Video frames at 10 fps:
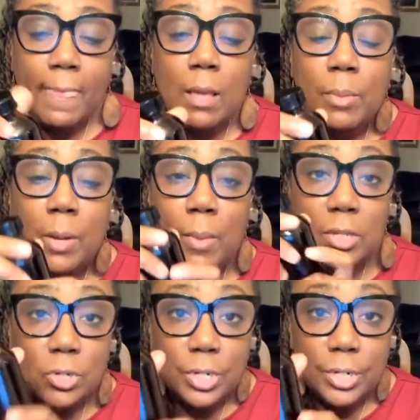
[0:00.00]
But I'm
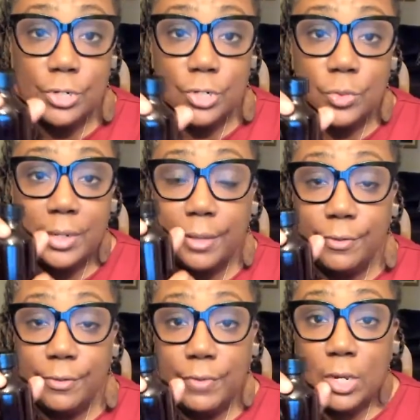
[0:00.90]
also going to do another
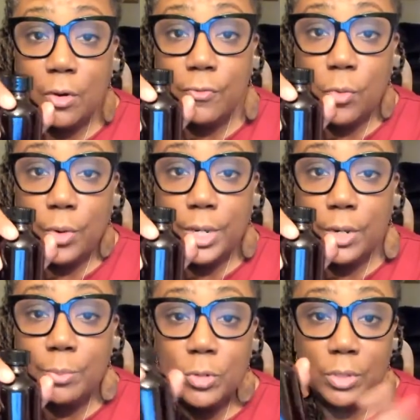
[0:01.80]
video for
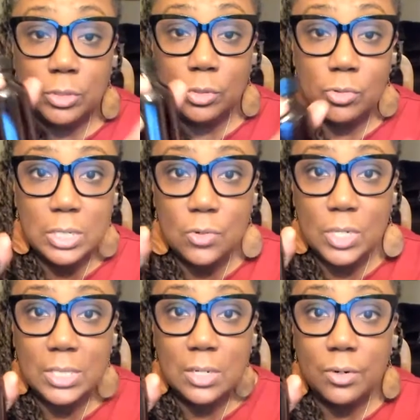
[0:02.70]
you. I'm doing a little
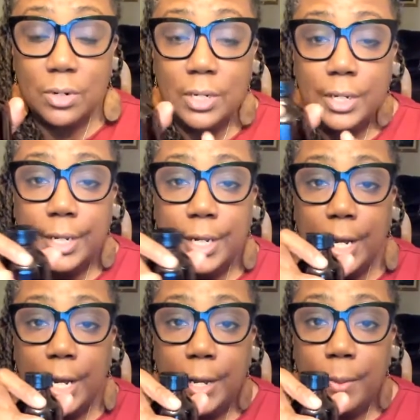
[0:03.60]
series here,
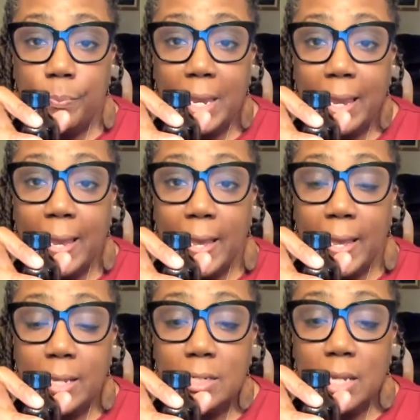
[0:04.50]

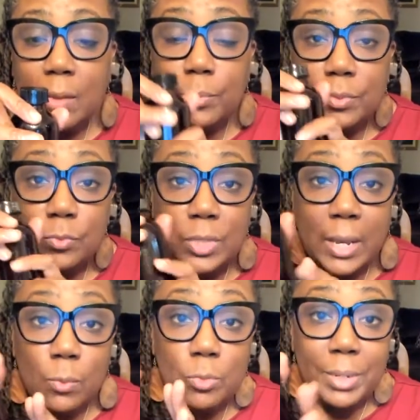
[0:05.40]

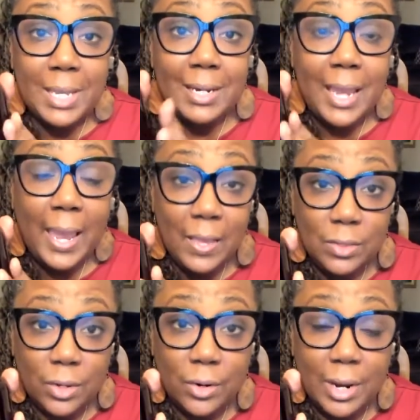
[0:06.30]
that will be an
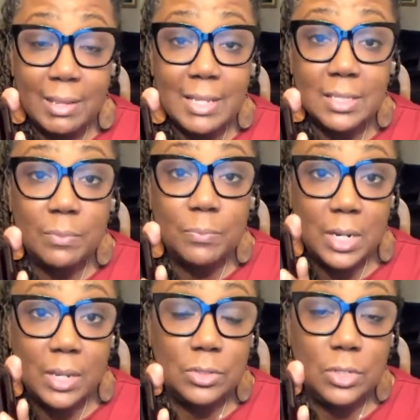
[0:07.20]
inhaler, and that's something
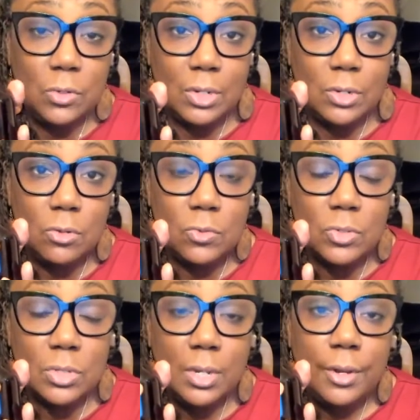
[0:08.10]
else that you can
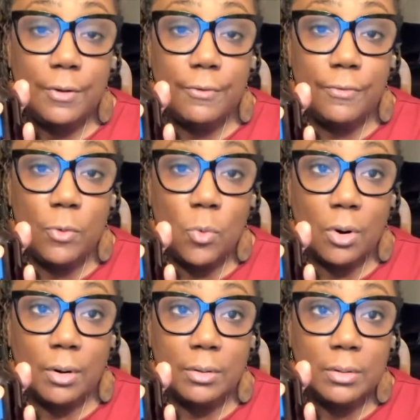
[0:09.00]
use
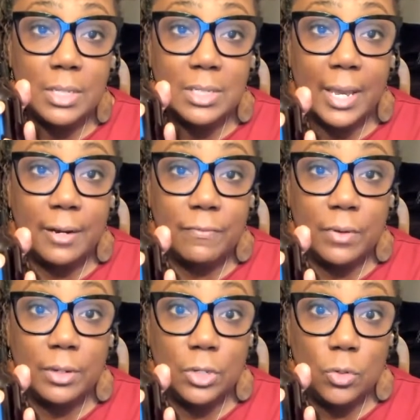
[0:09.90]
for this kind
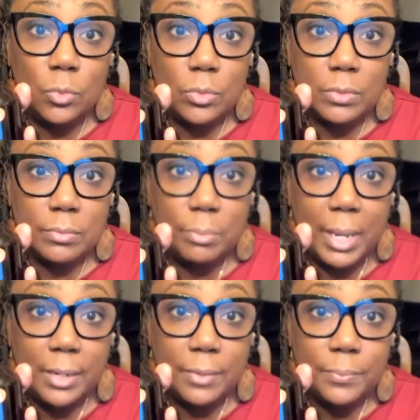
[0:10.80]
of acute
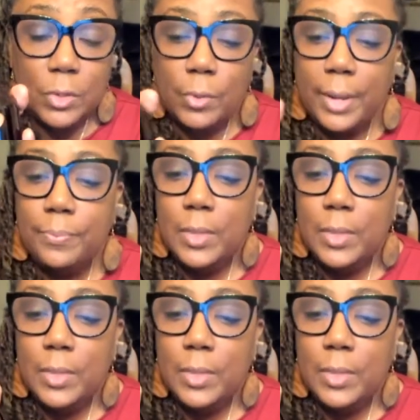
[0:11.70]
pain. Okay.